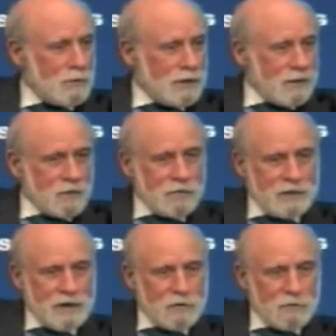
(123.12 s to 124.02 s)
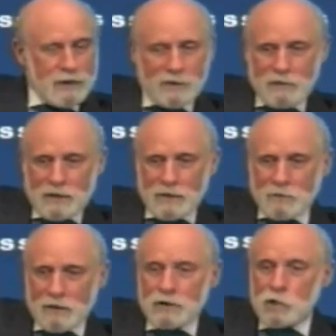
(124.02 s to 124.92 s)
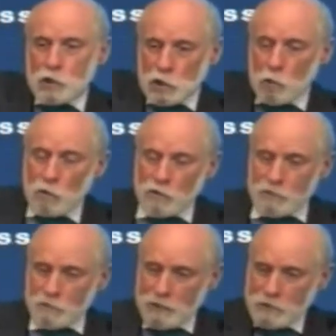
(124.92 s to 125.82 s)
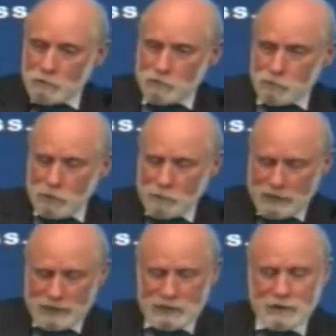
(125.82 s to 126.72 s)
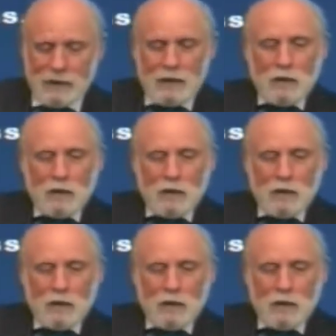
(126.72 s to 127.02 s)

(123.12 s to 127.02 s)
because the data rate on the other end is slower than the rate at which you're pumping it in,